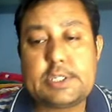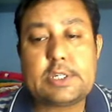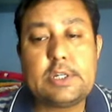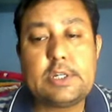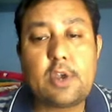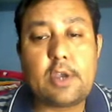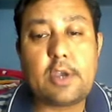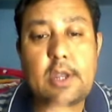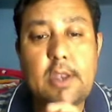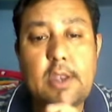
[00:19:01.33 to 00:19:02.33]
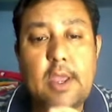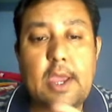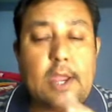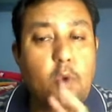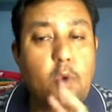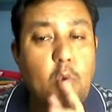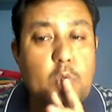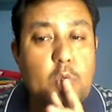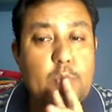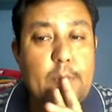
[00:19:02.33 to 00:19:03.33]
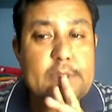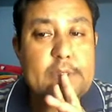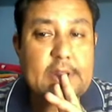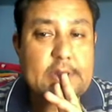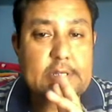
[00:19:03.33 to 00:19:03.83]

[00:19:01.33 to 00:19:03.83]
not done and no rows will be selected.